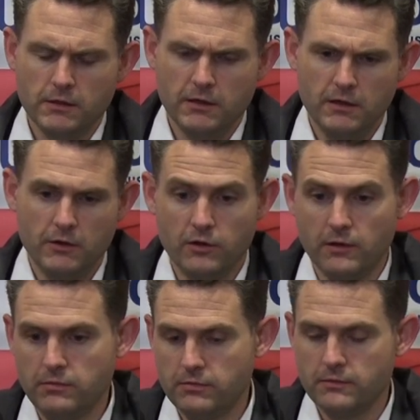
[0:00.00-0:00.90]

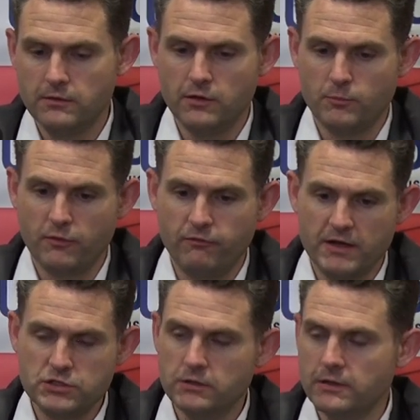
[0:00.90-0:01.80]
on a
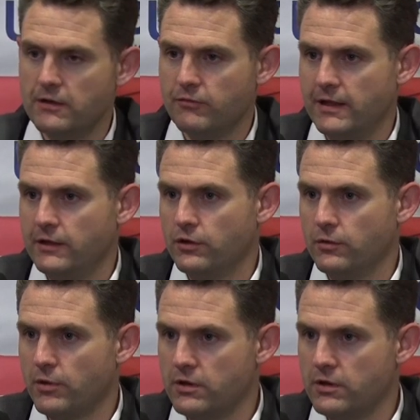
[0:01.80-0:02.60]
professional level and on a